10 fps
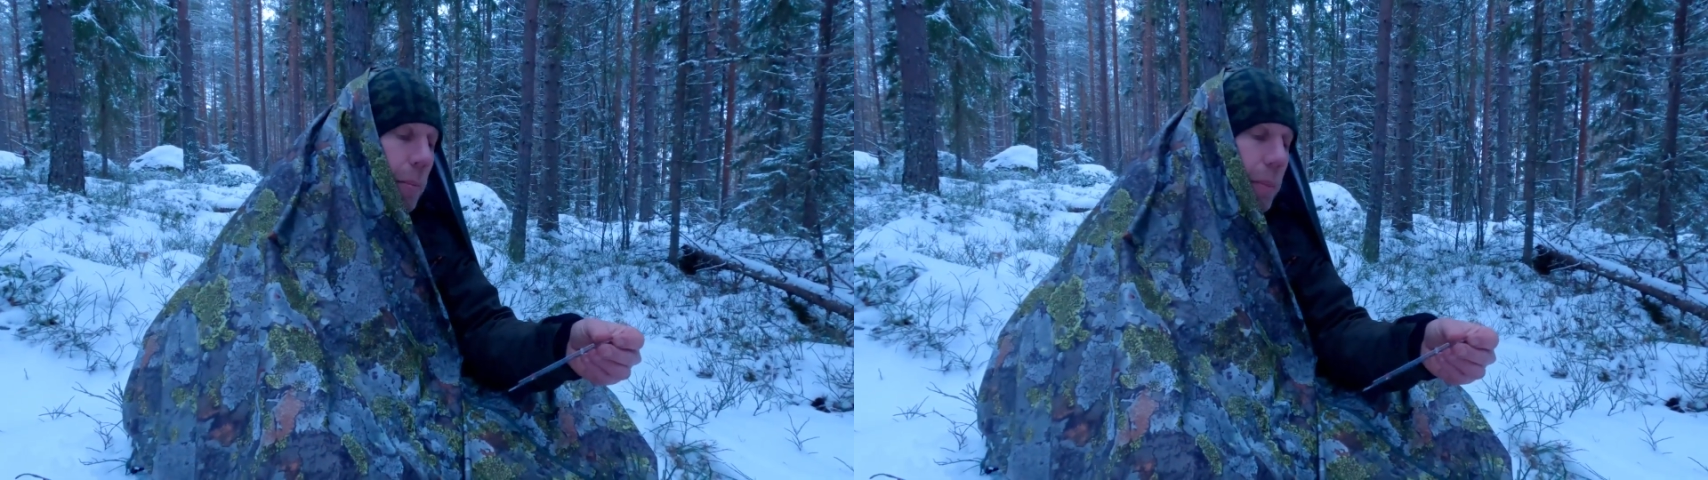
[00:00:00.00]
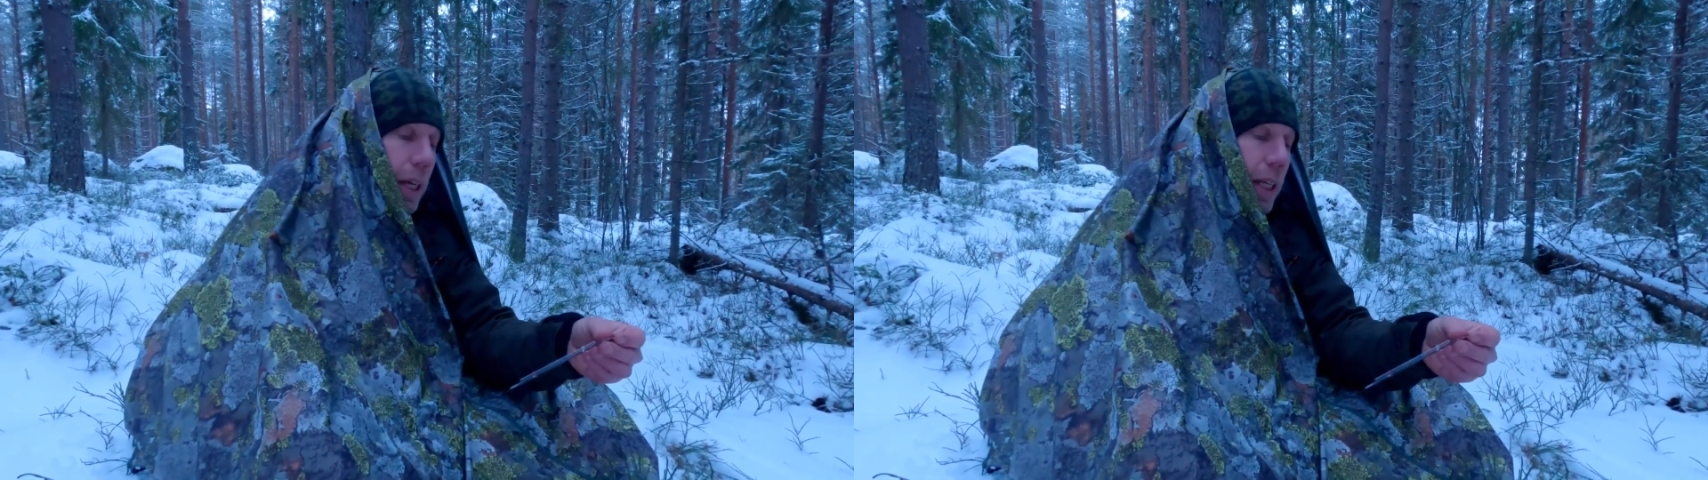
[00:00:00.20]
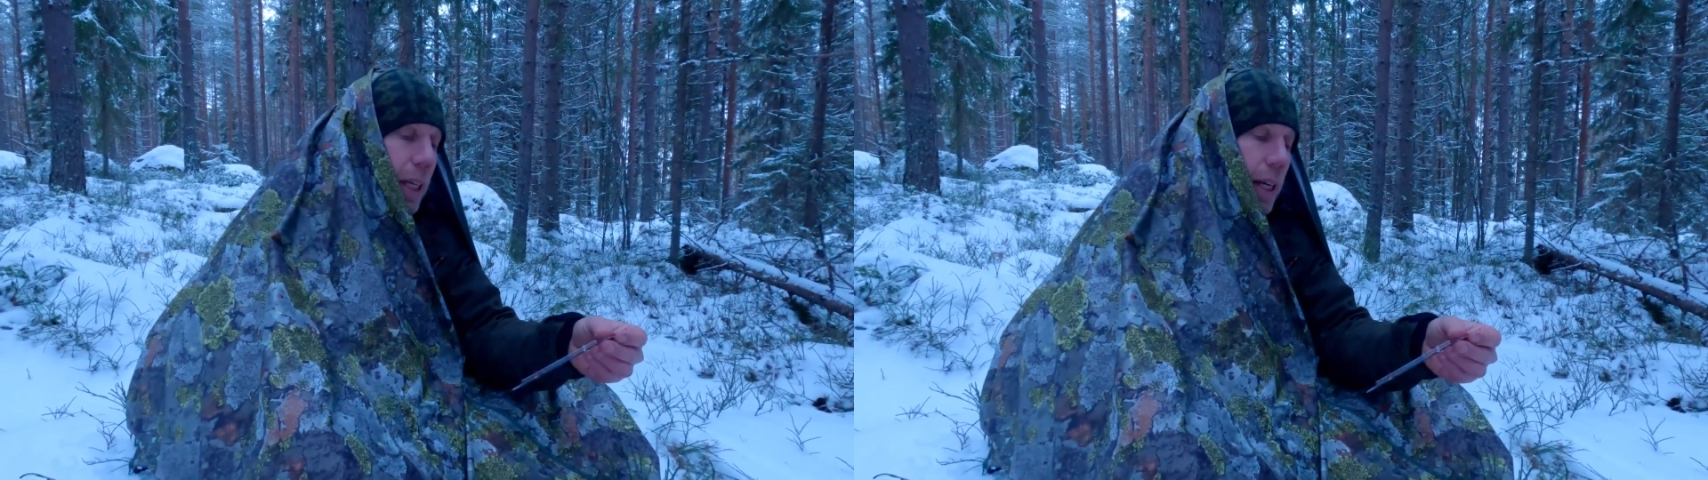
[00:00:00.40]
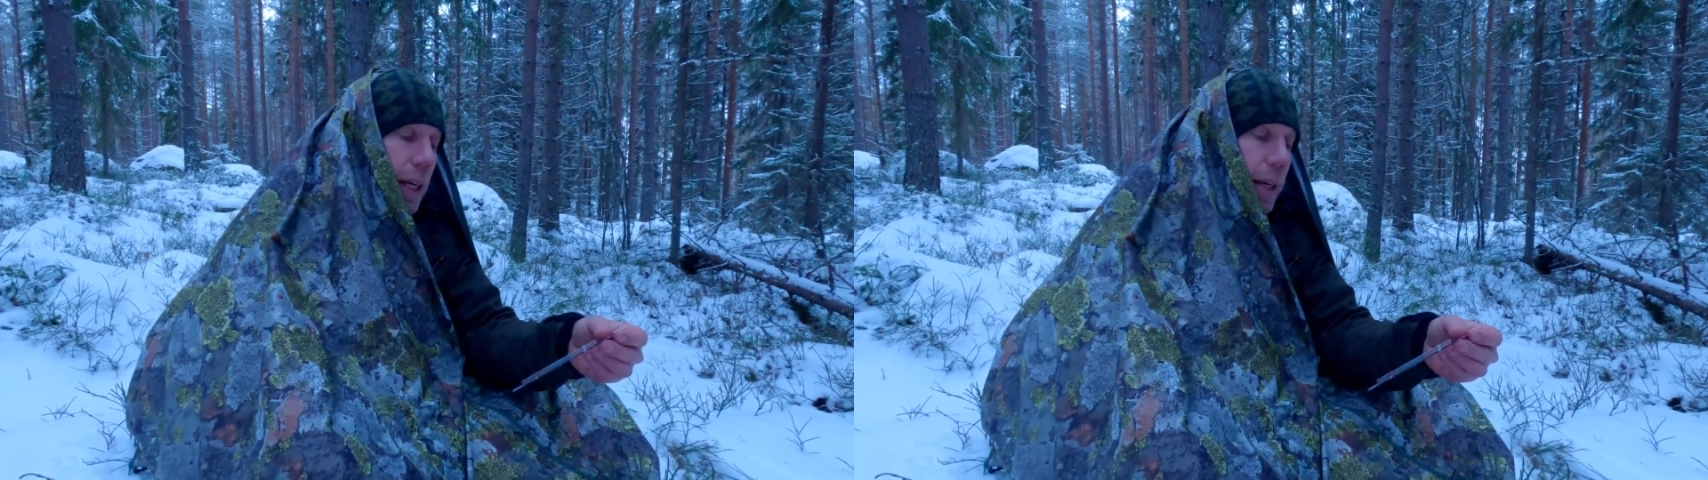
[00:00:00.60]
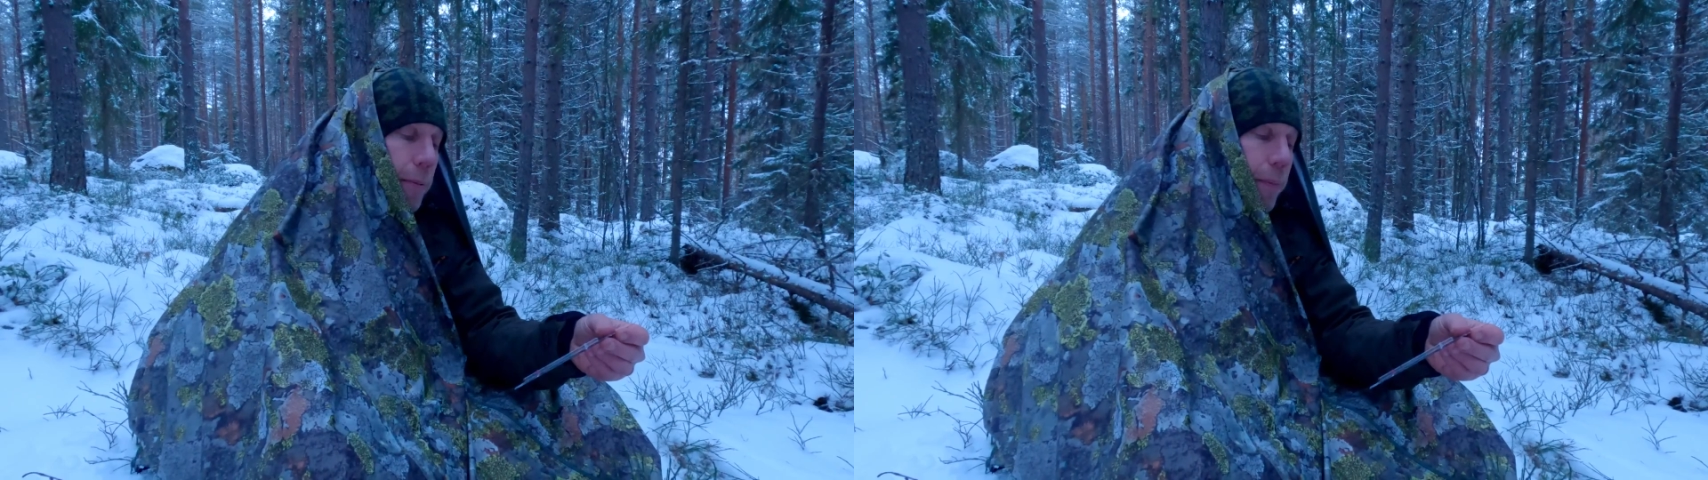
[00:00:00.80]
but
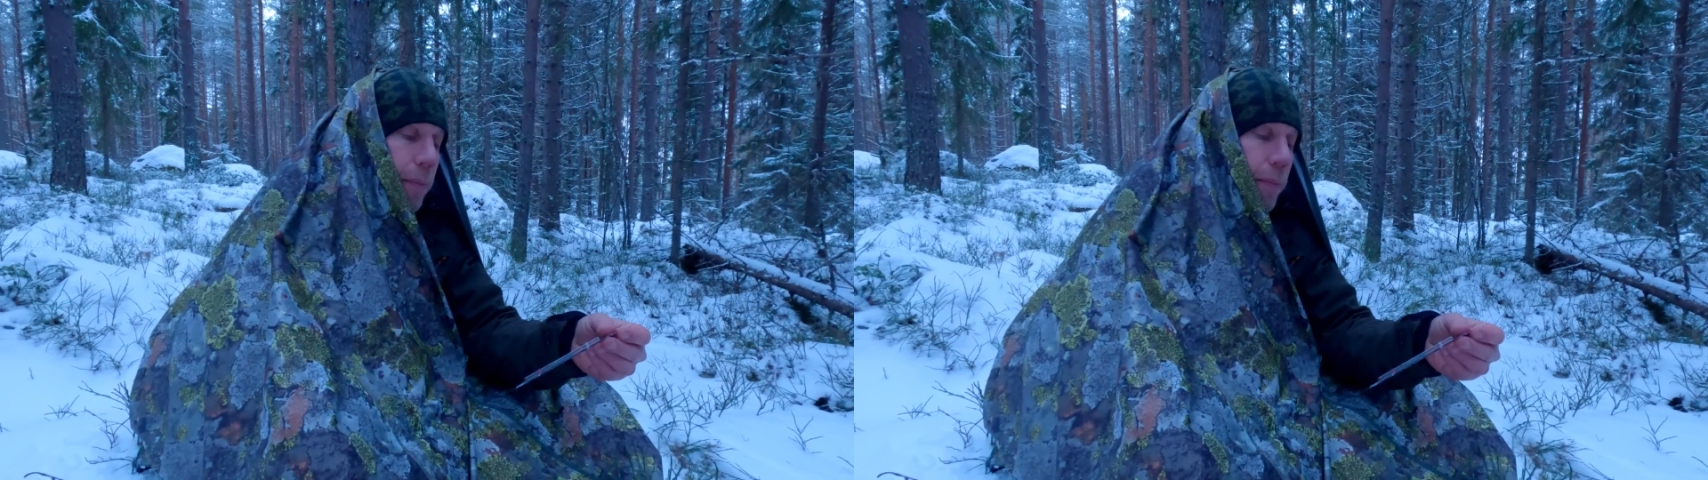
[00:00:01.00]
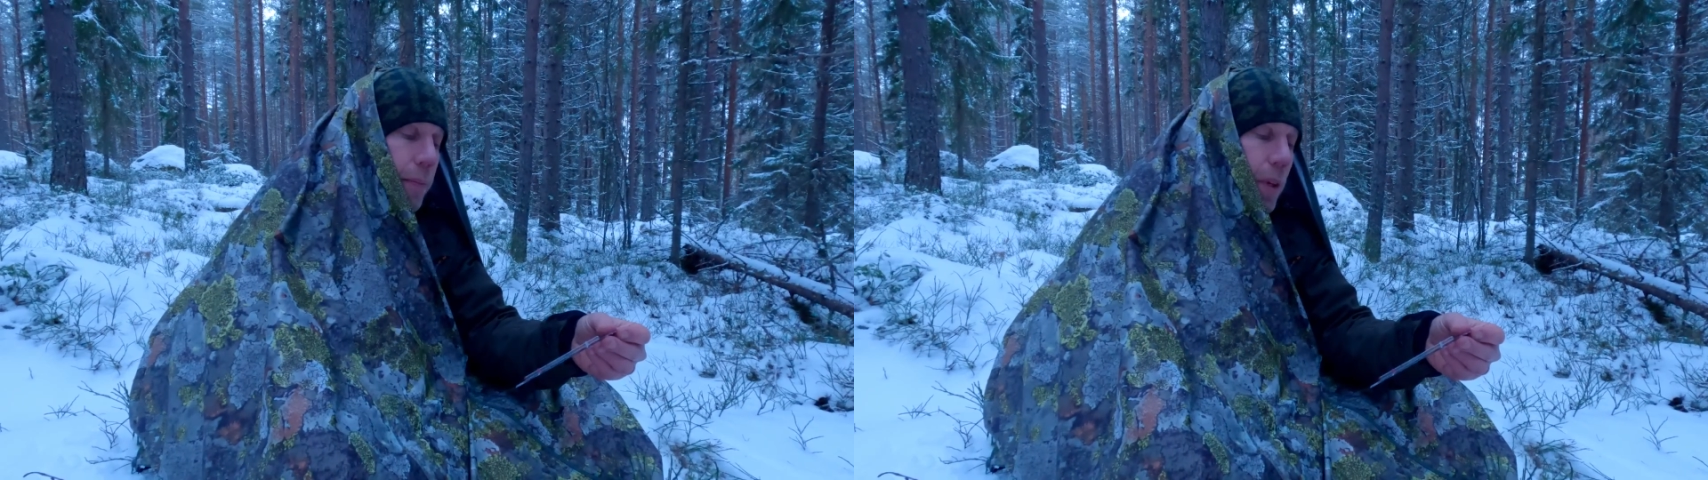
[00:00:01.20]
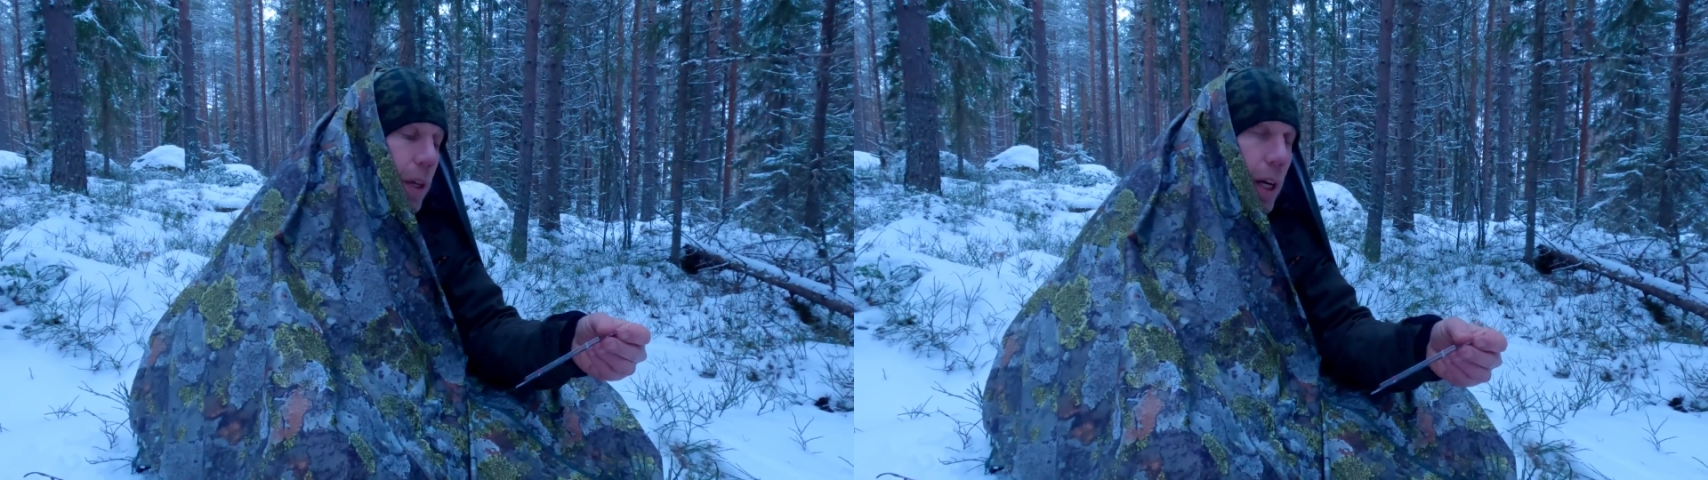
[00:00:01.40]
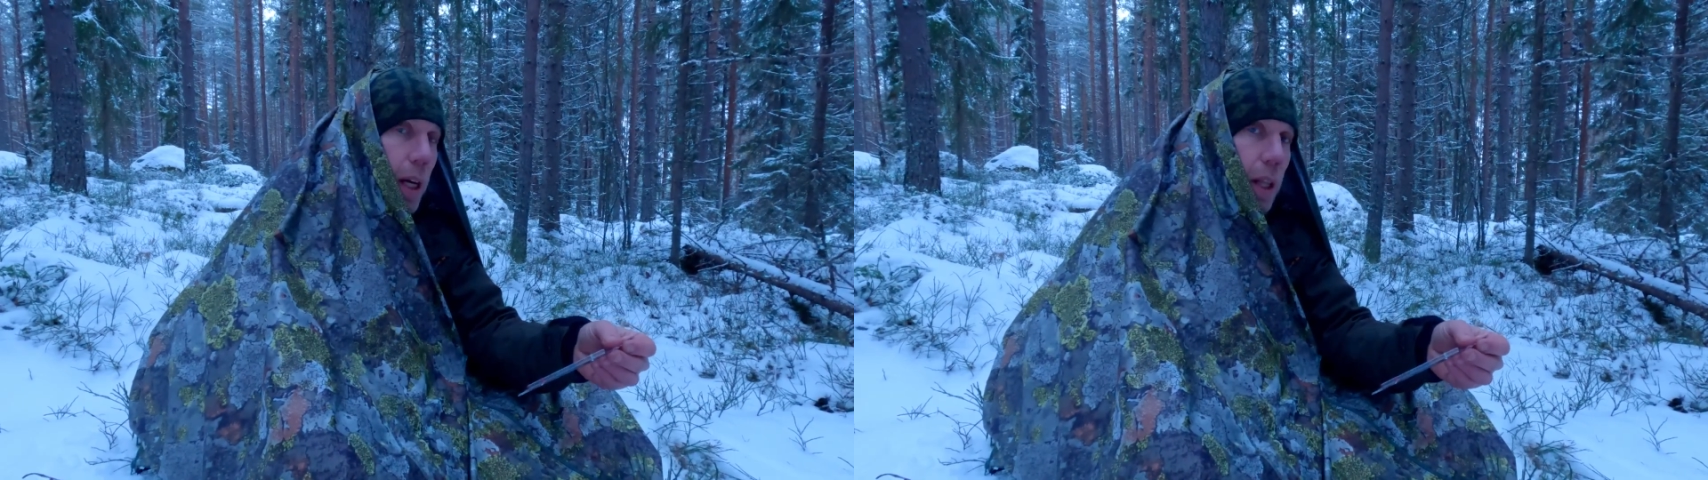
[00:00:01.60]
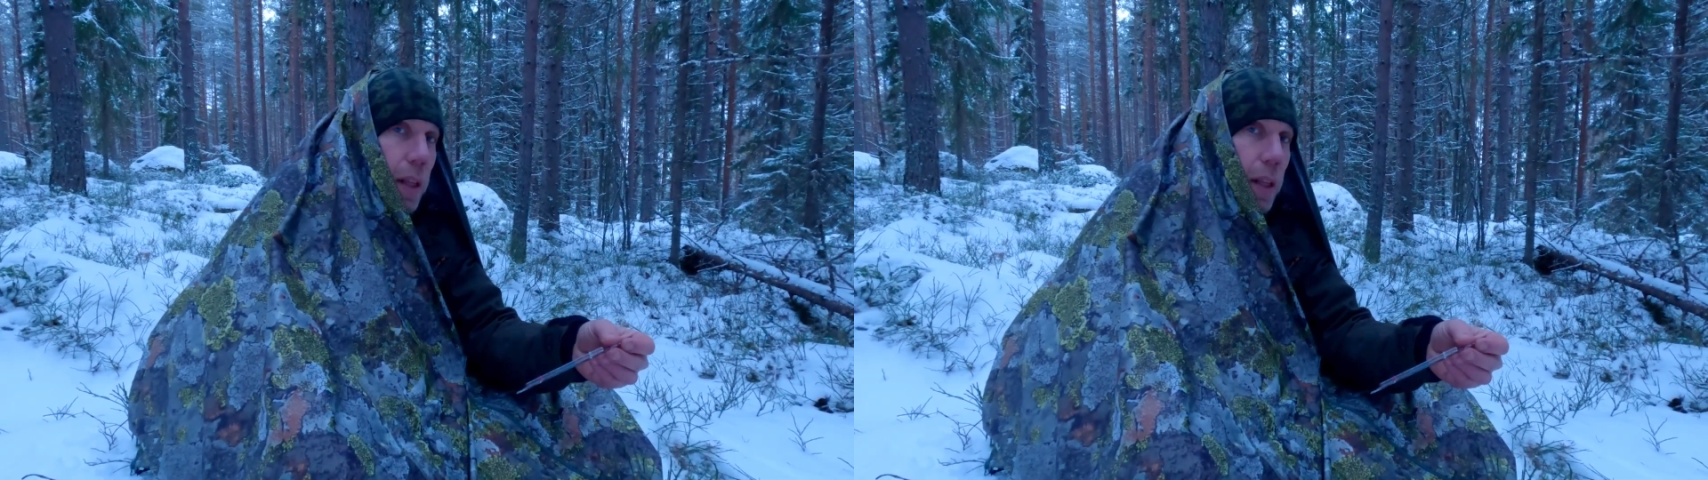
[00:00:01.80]
Yeah,